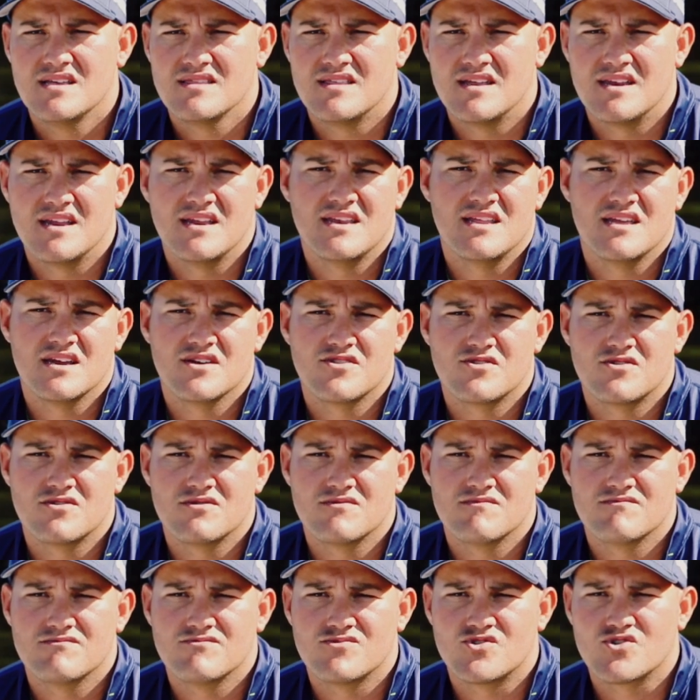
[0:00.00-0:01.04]
than any
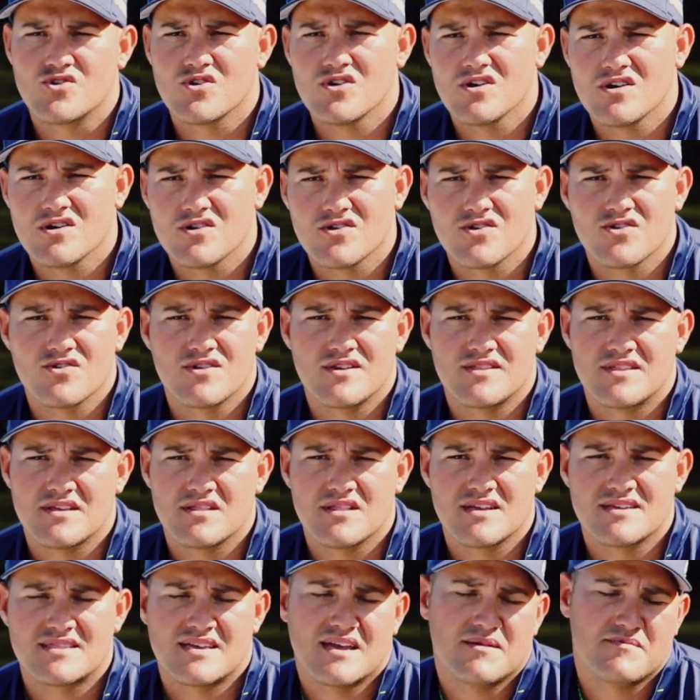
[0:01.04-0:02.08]
other drug or anything
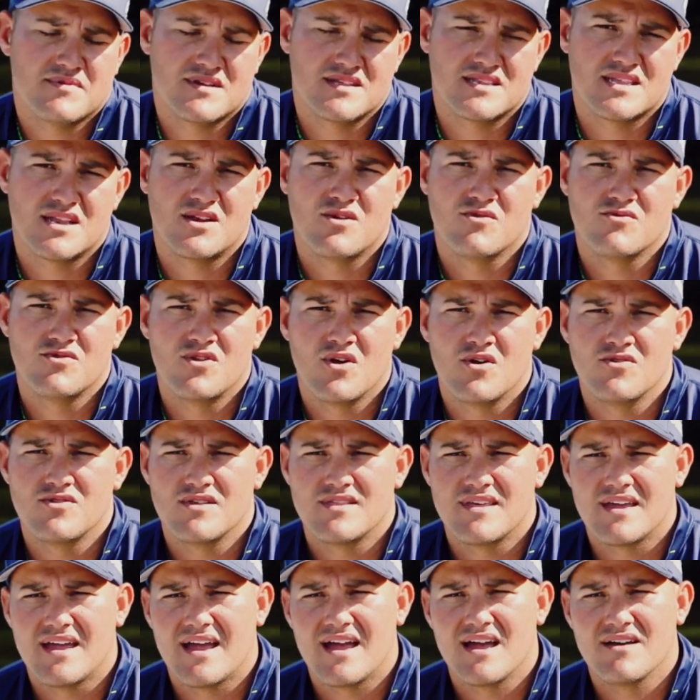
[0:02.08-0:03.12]
like that because they don't know
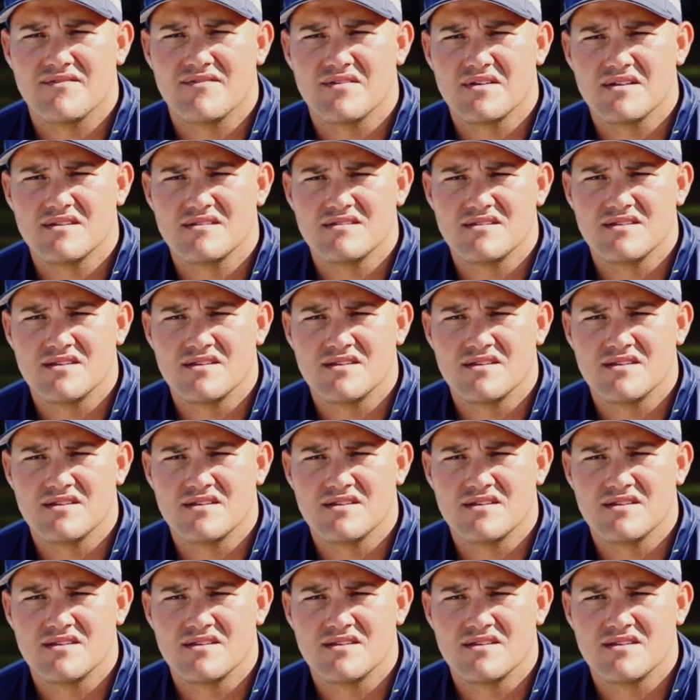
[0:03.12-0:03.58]
that they have it.